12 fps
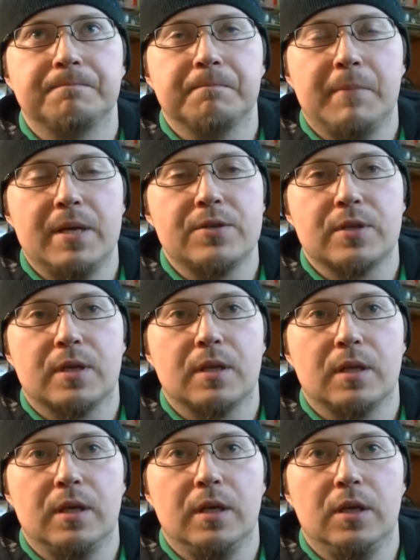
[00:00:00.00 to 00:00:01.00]

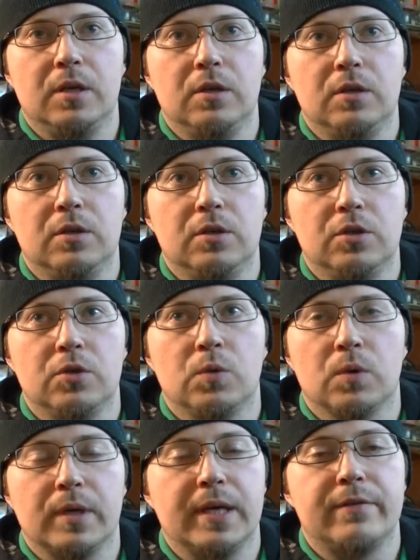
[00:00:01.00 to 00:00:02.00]
basically you
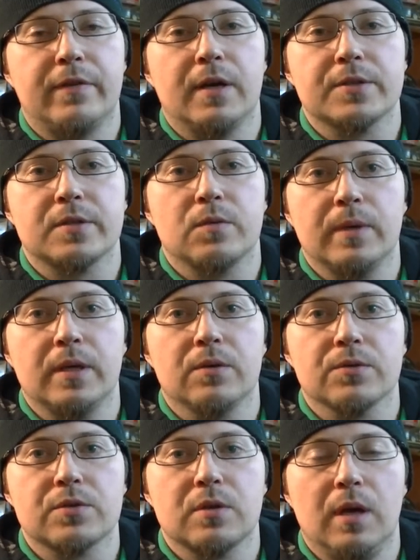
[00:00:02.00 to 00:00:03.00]
will get frosted
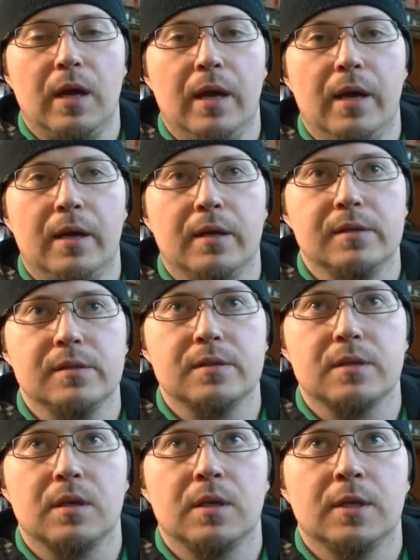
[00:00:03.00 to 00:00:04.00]
windows. And